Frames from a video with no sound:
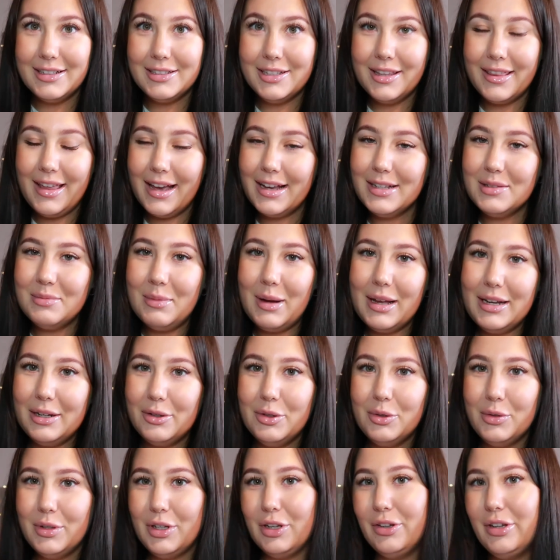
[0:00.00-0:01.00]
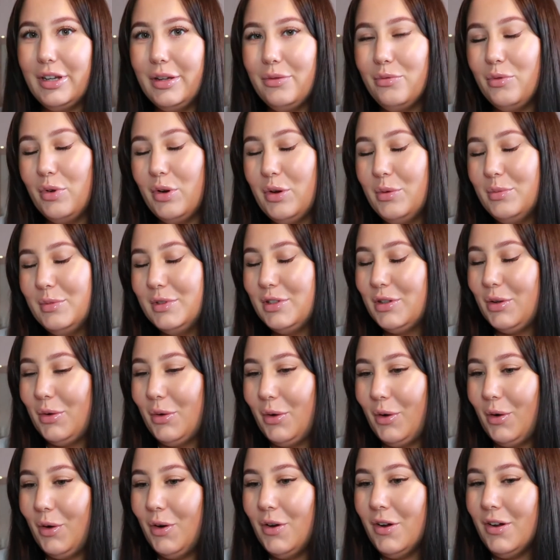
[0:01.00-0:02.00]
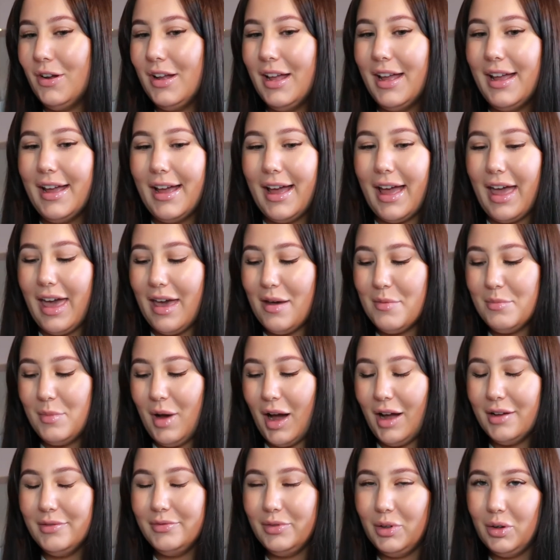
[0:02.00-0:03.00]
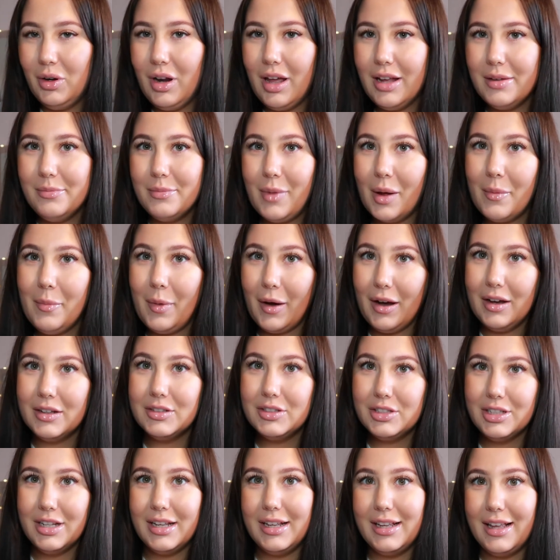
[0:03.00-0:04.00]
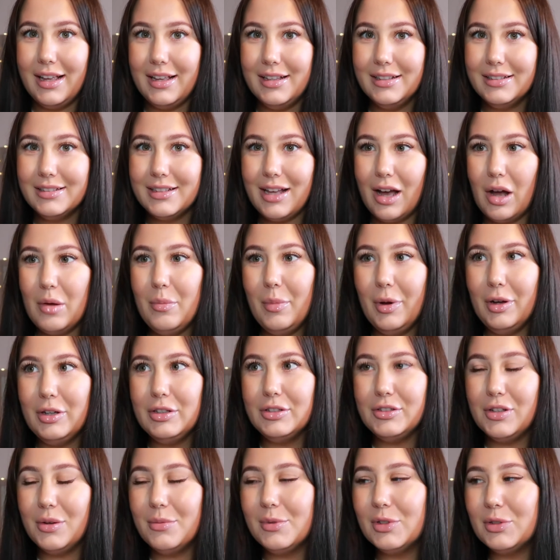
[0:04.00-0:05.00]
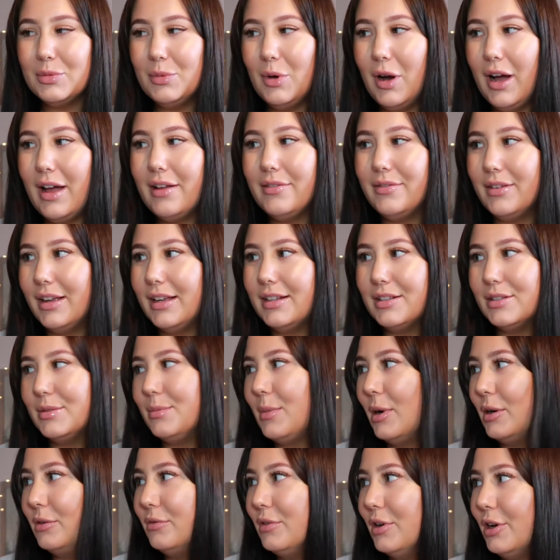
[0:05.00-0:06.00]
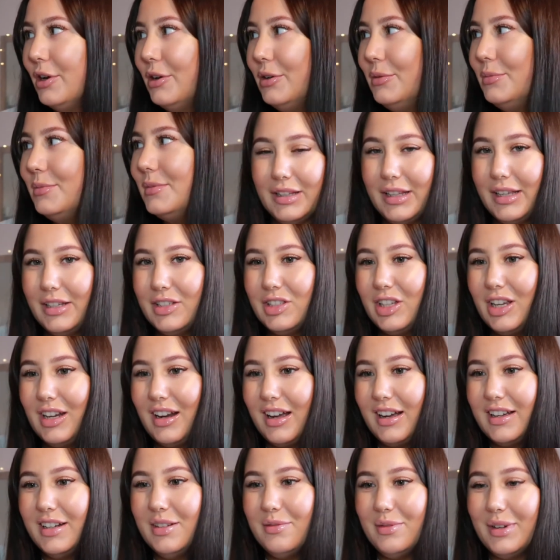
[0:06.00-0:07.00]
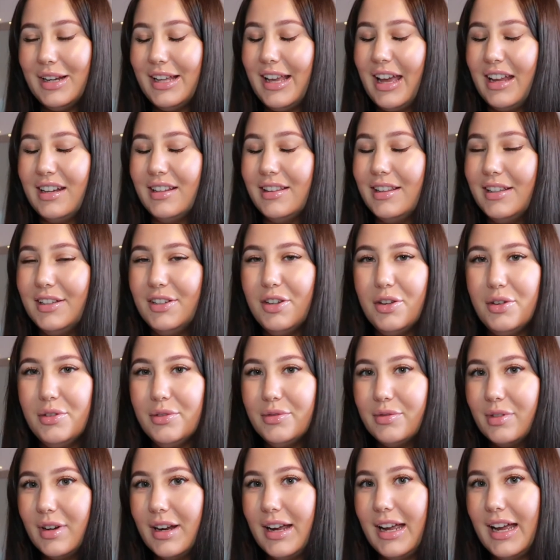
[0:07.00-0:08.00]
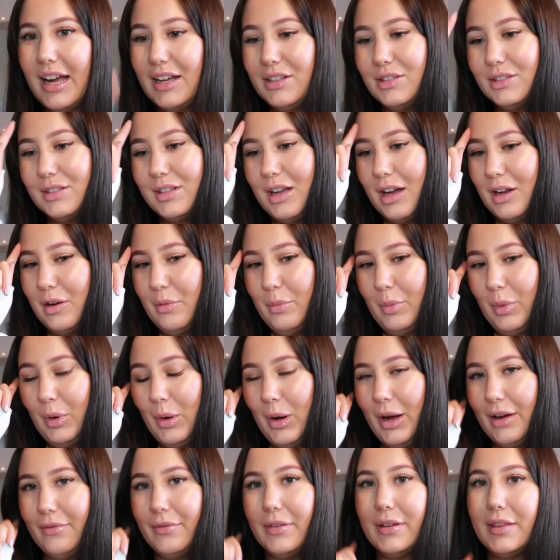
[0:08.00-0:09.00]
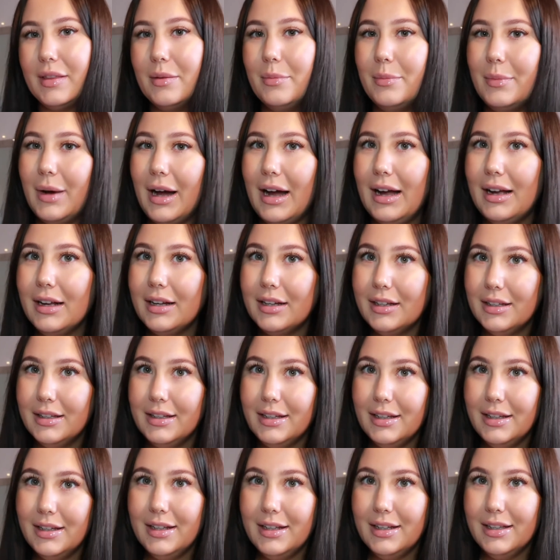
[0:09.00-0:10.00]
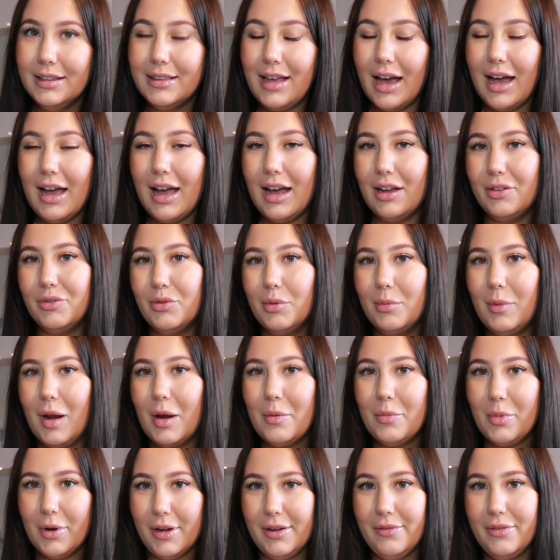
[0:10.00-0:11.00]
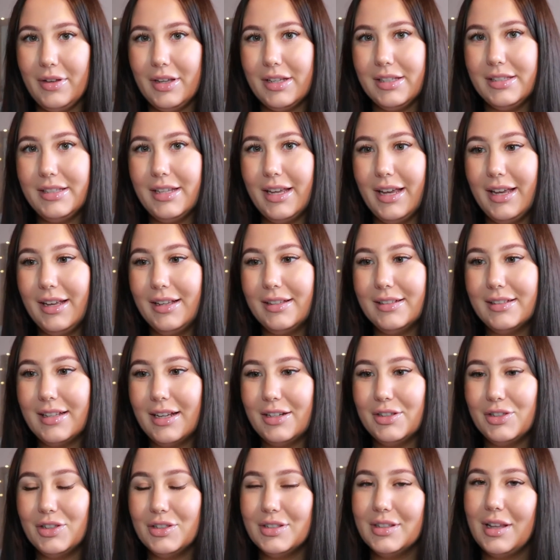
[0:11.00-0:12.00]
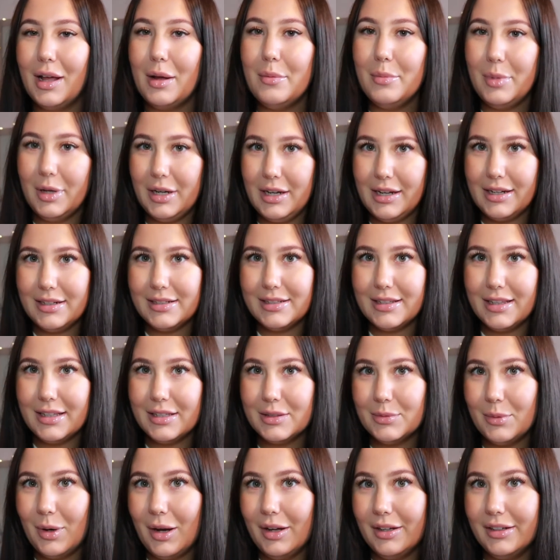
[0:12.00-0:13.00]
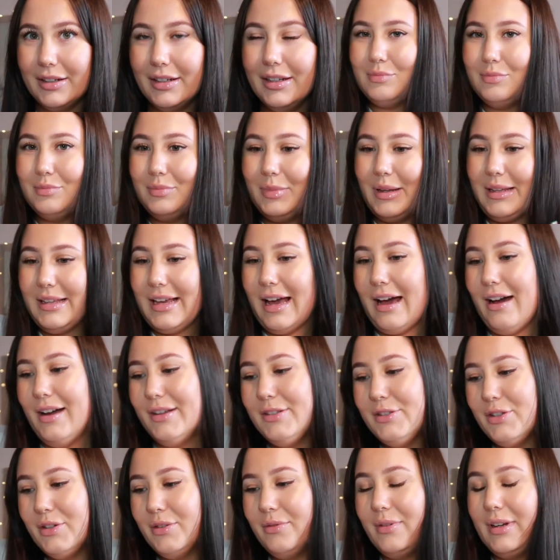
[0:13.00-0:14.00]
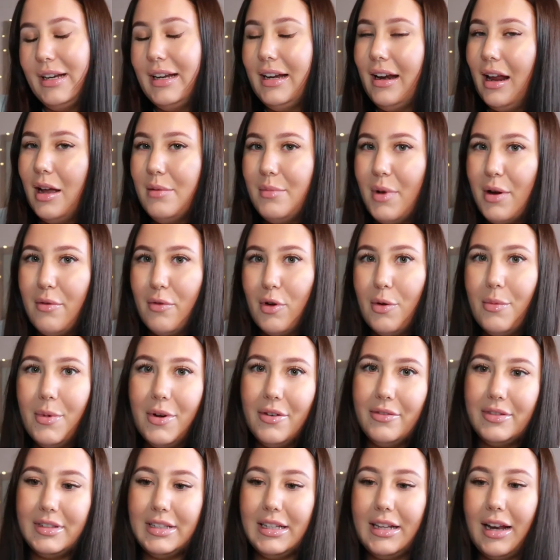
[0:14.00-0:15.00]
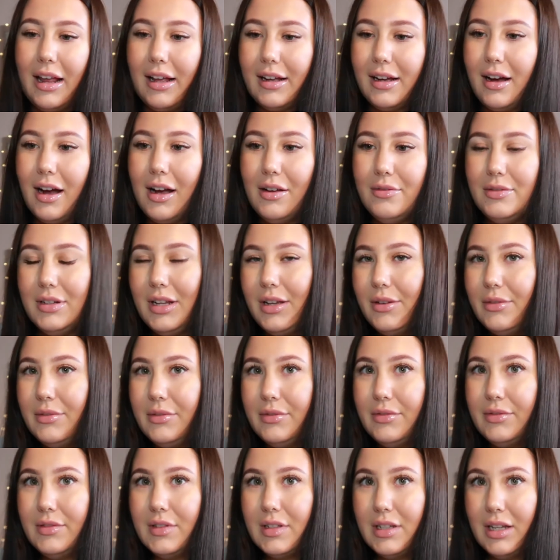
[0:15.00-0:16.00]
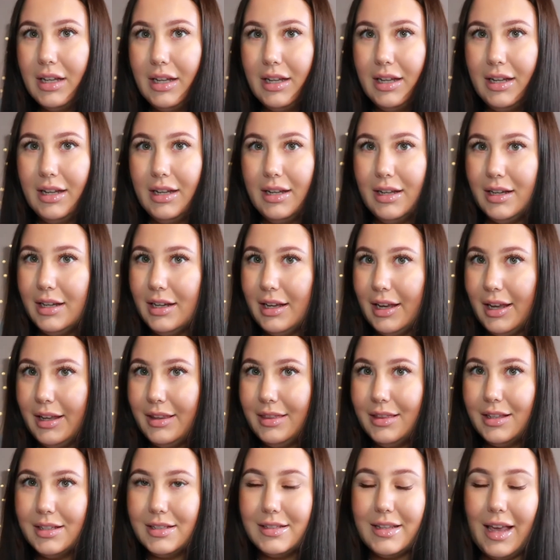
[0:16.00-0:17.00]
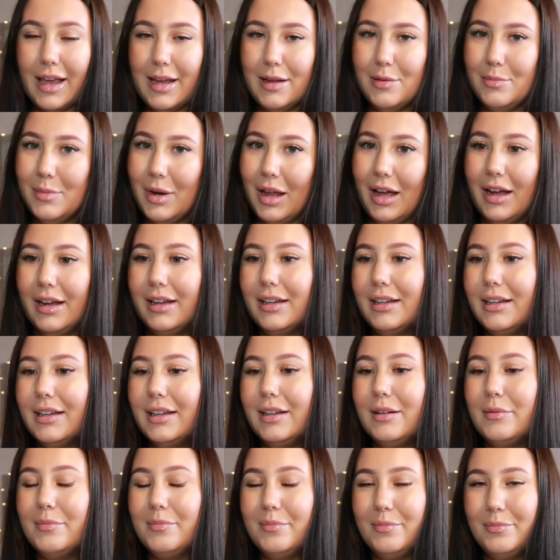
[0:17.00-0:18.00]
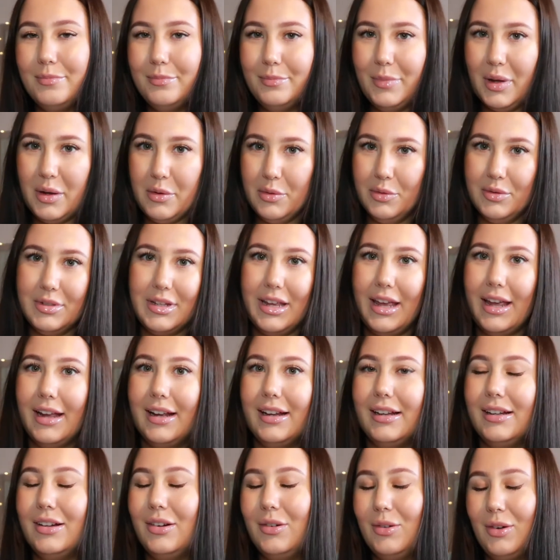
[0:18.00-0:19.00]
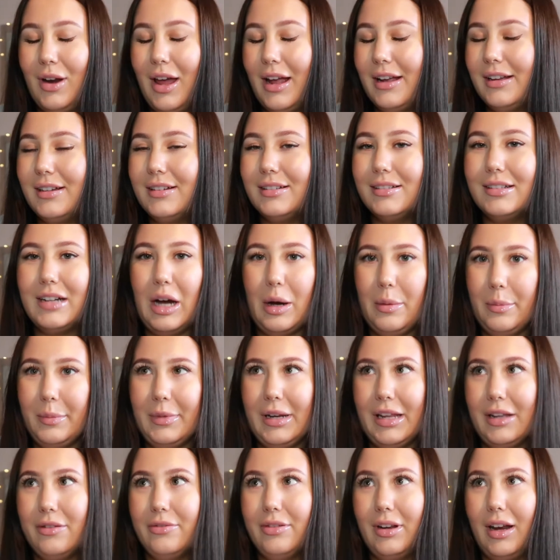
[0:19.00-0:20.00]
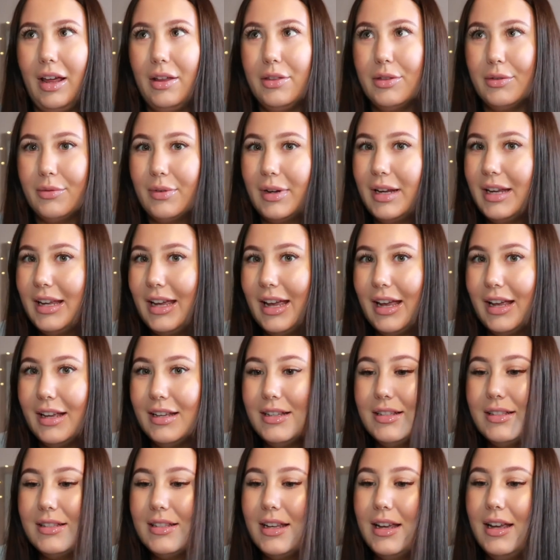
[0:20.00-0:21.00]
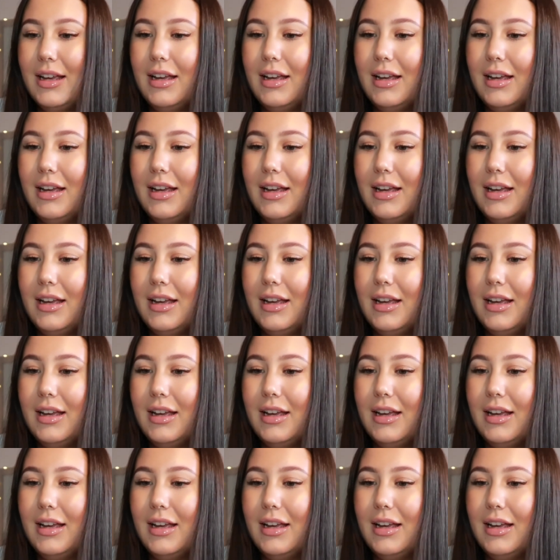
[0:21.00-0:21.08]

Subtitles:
so that is my little uni room tour. I feel like my past years I put so much more effort into my room. This year, like, I didn't really get anything new for it. I just kind of bought everything back that I had from, like, previous years and just, like, put it into this one. But yeah, I do really like my room. Obviously, like, I've lived in the same, like, building or, like, company for, like, 3 years.